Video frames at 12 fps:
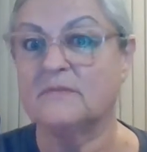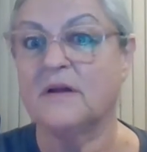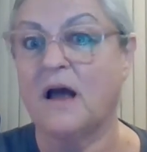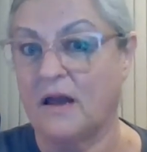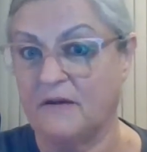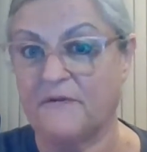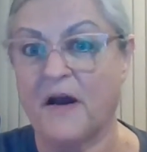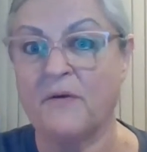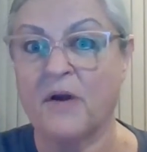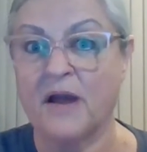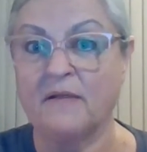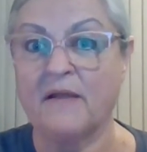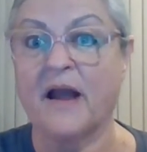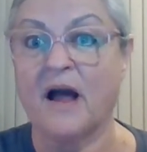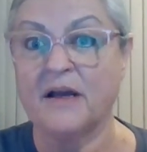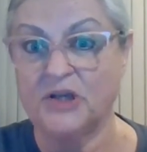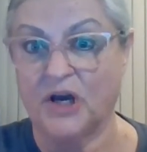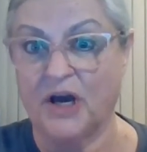If I write like I
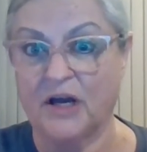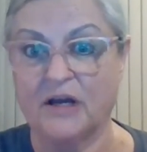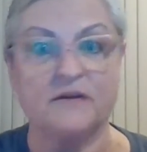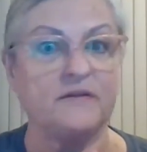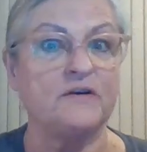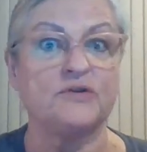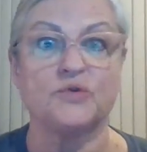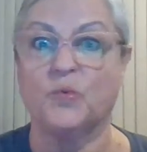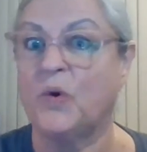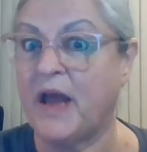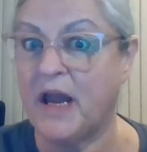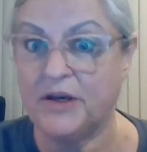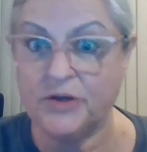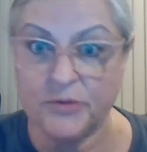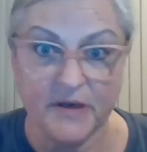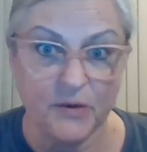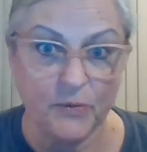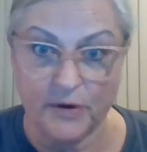talk, there's way too
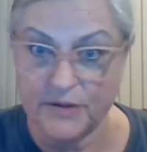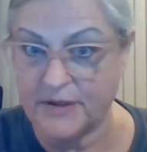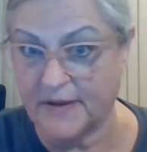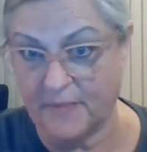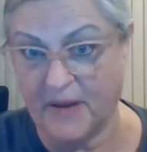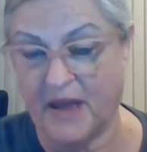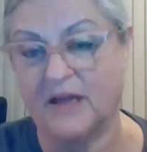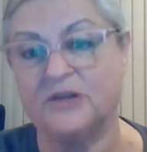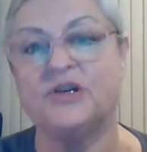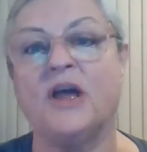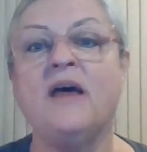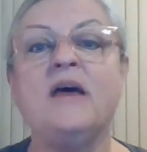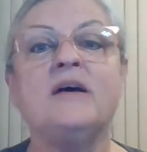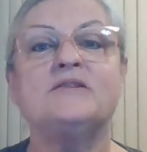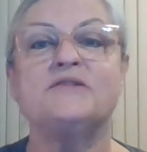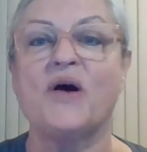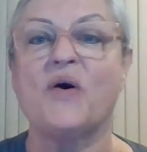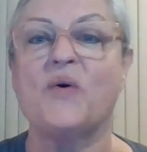many words on the page.
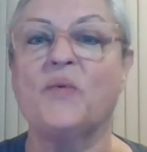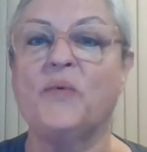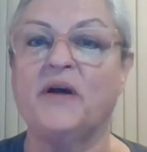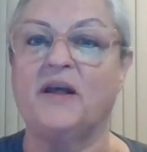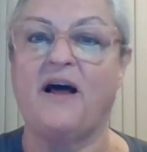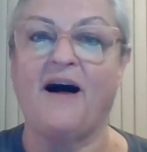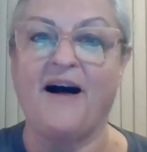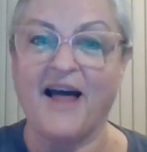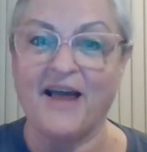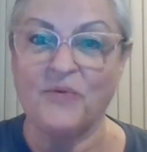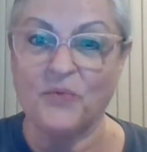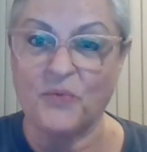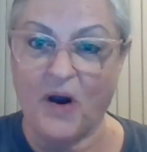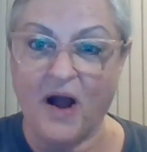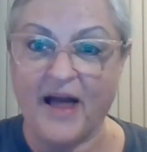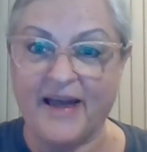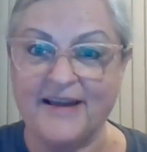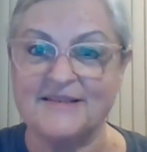So when I
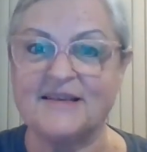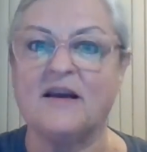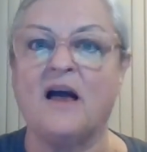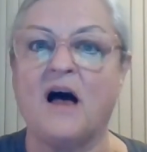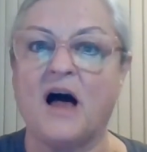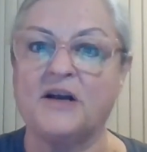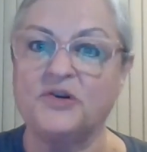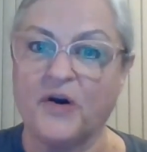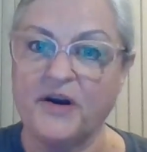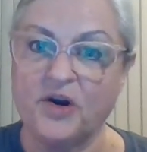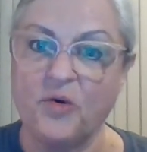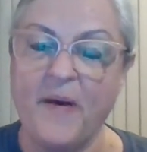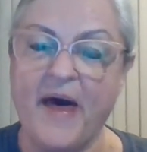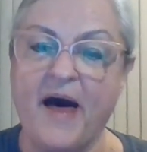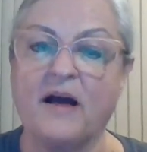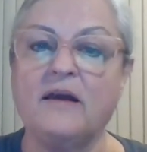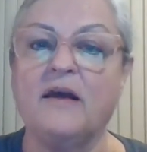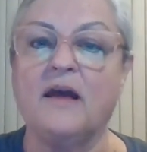write, I try to go
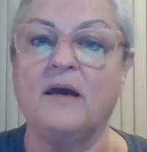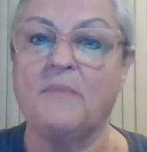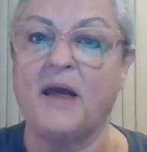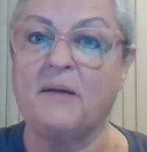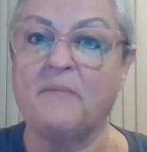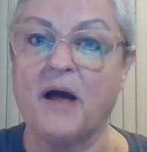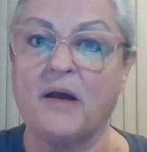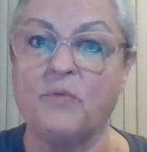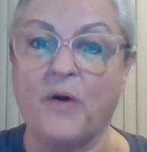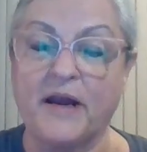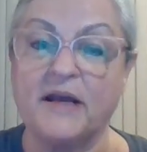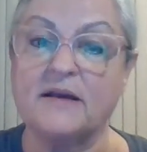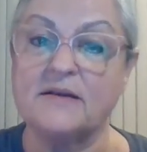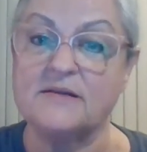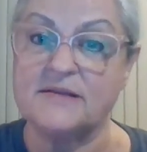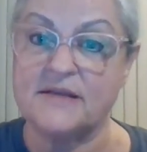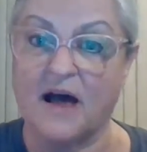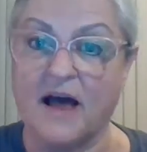back and make my writing
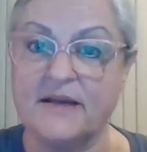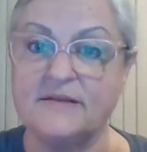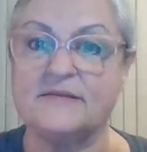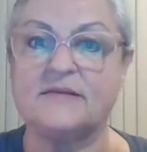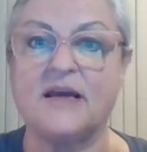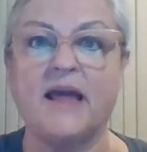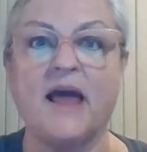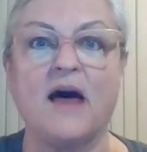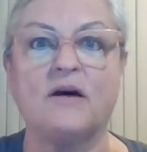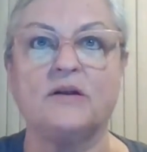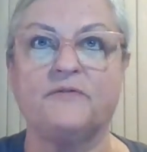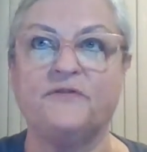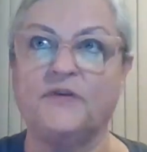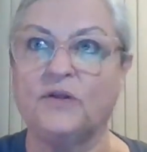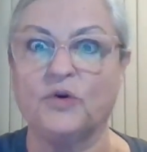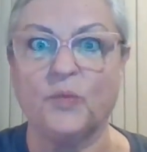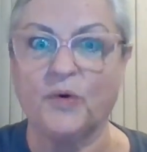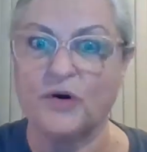concise, take out
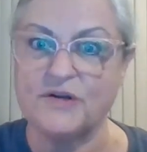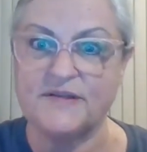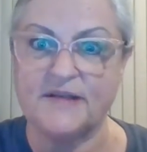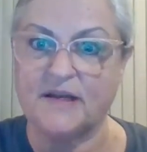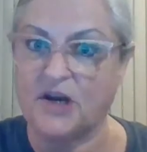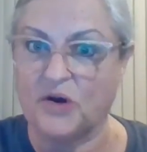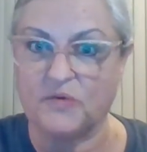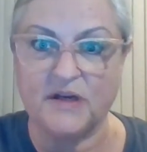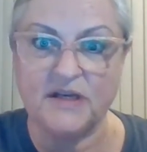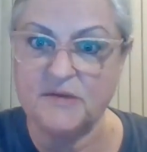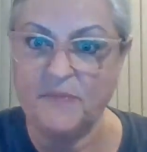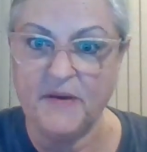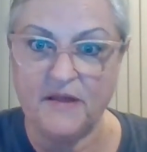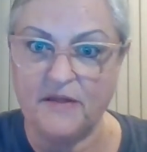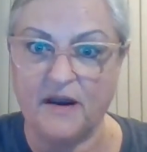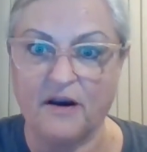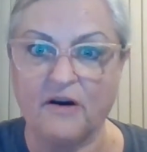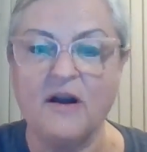filler words that don't need to be
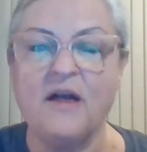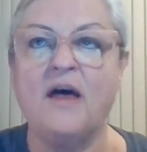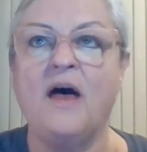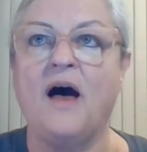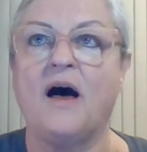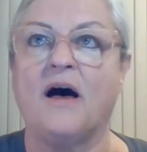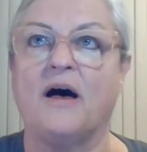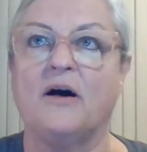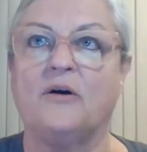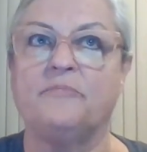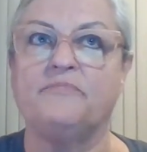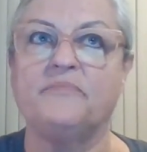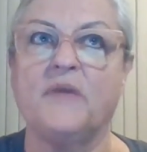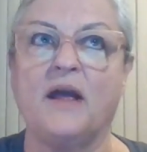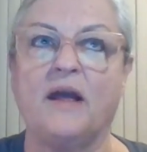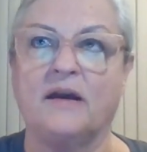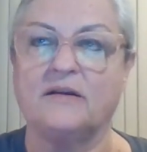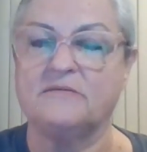there, and
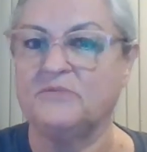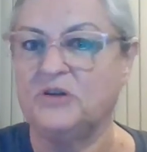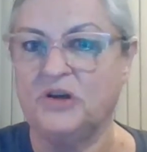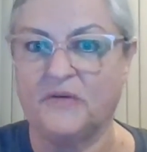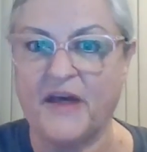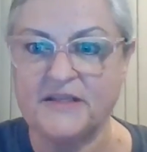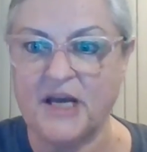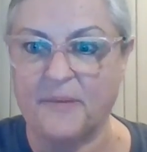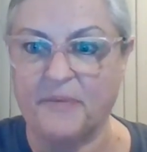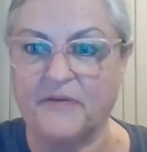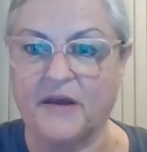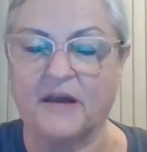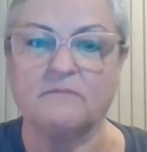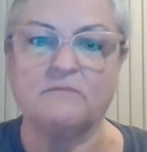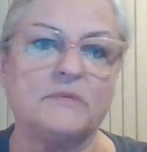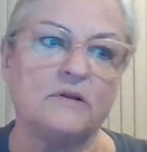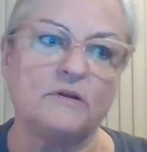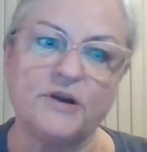that type of thing.
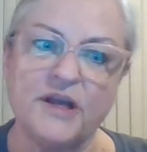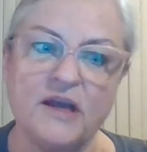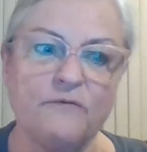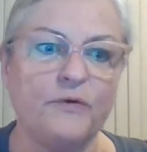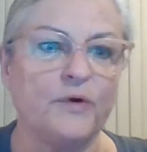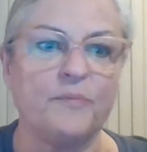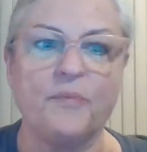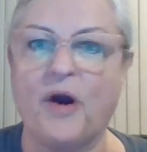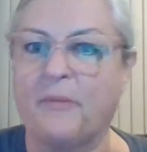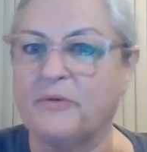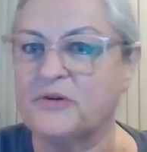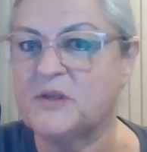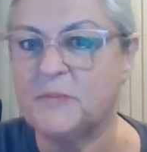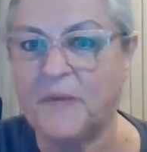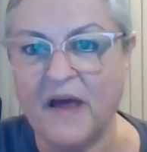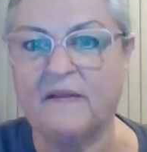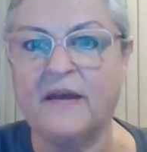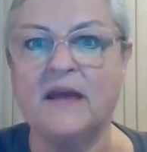Looking for proper
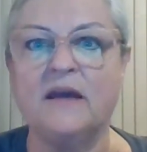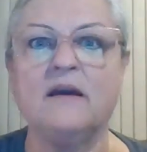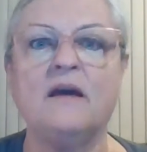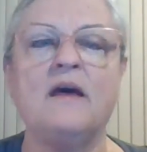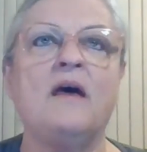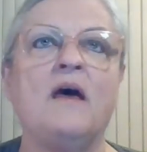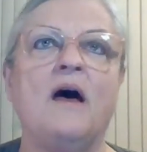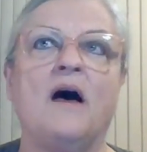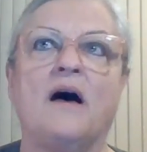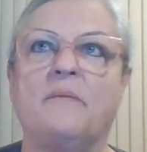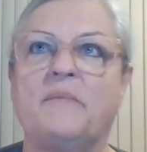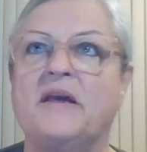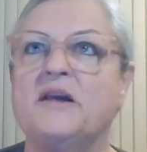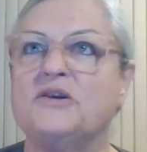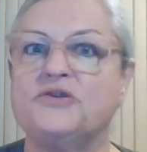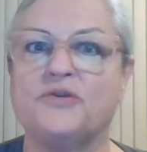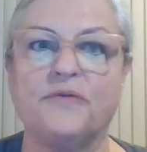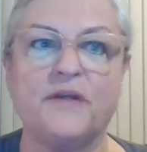spelling, making
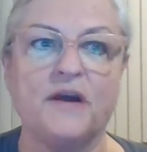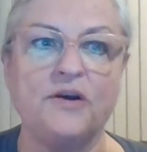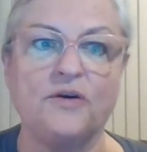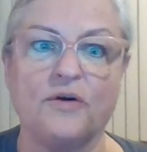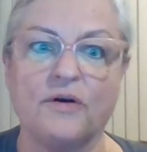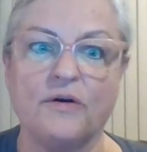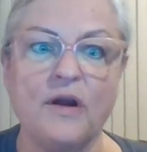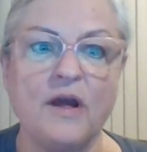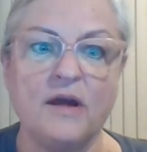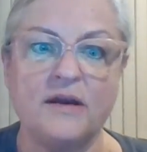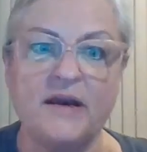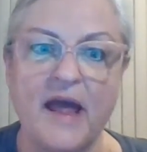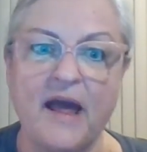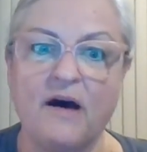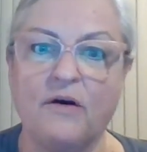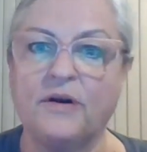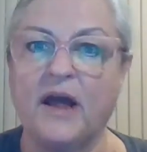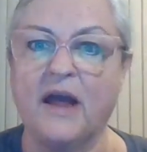sure that your
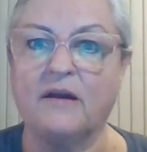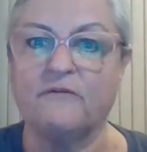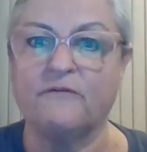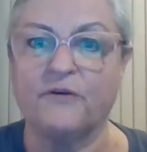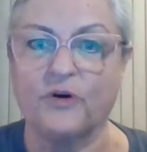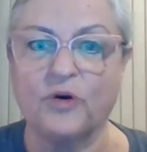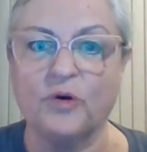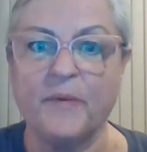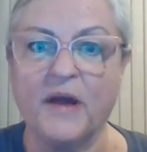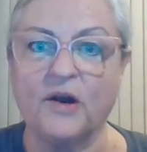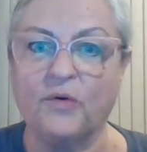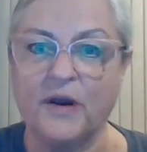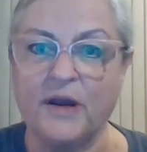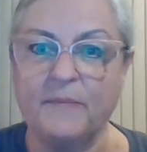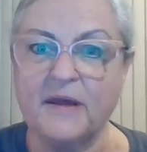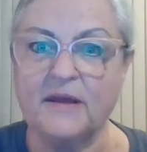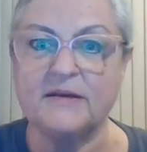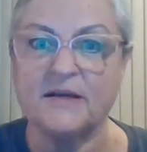noun and verb
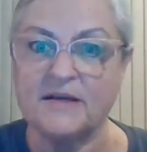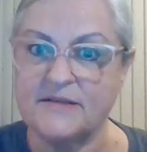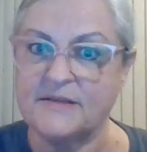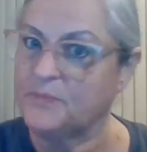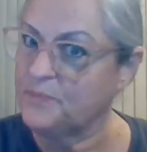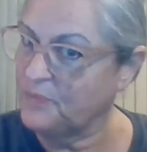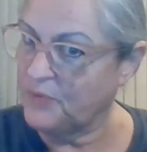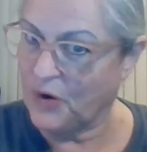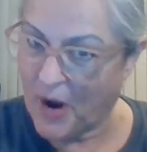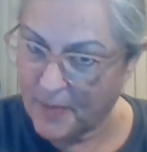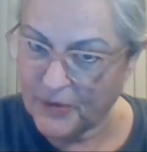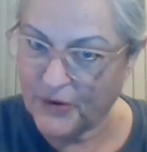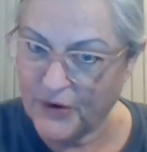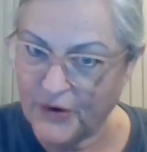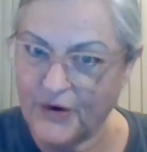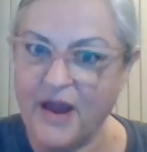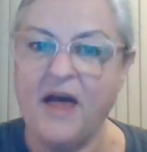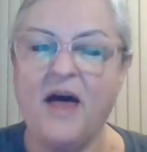agreement is
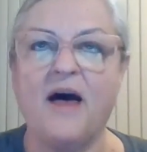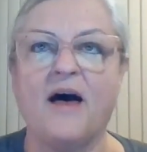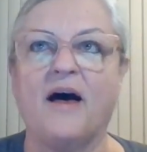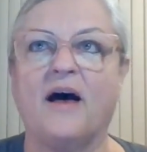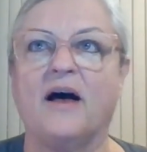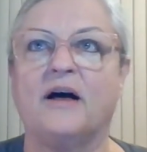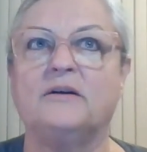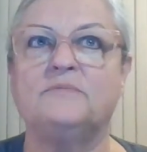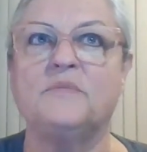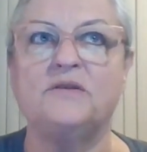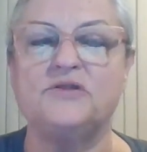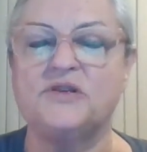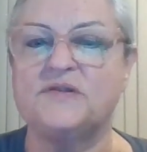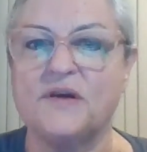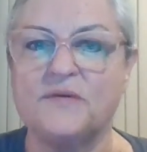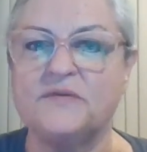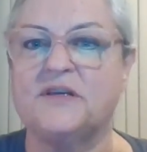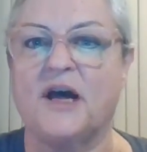proper, just
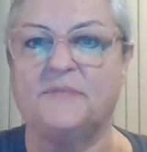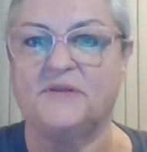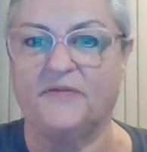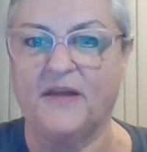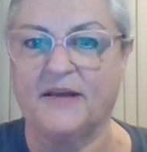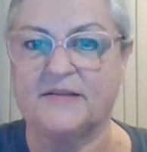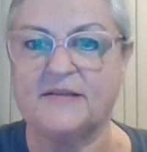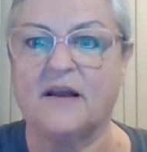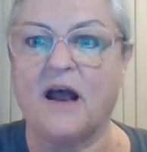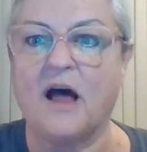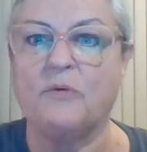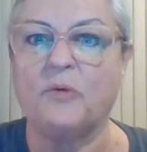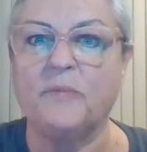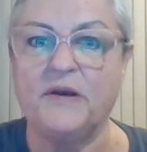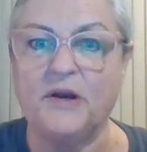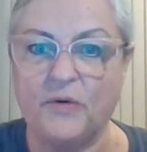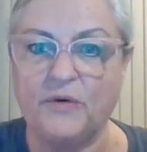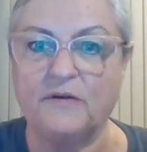those types of things that I will be
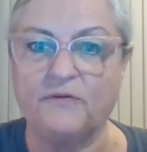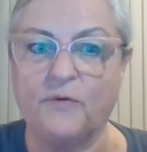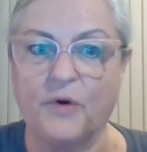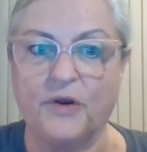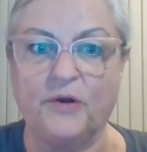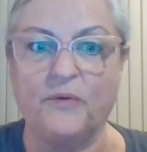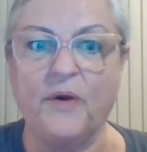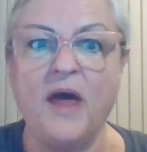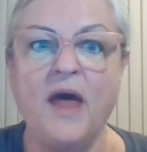noting for you.